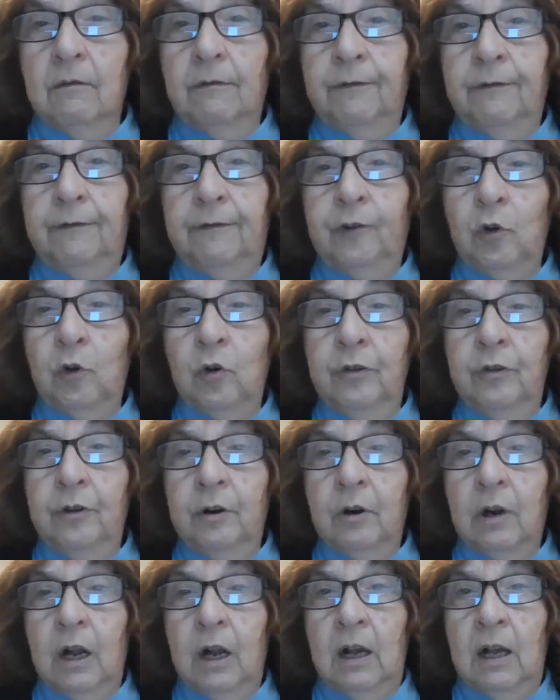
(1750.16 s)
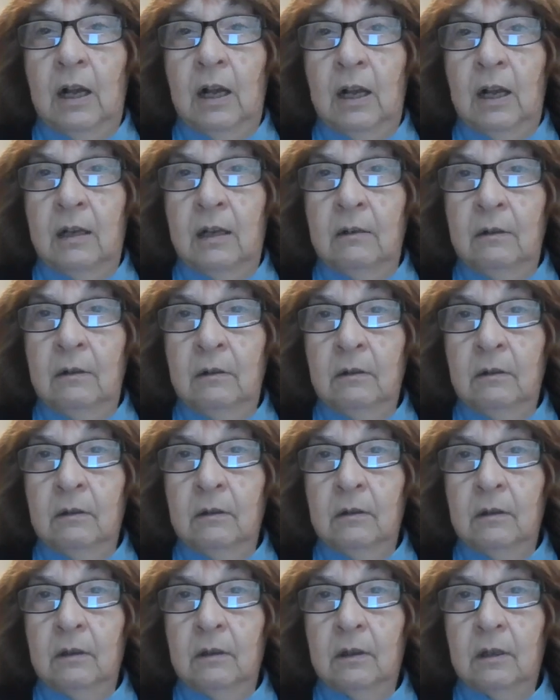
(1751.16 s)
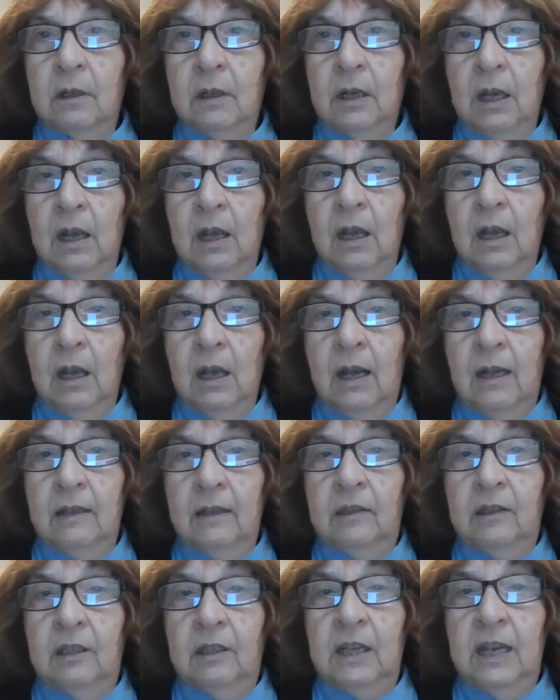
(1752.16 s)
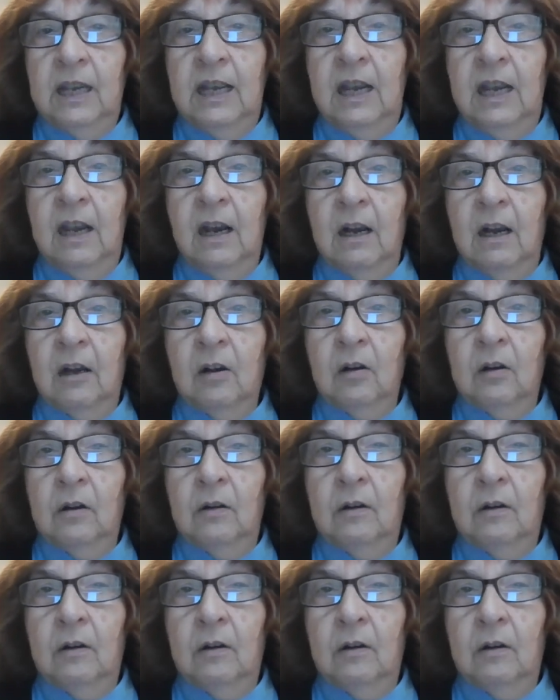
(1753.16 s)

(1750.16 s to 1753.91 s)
further on, I see a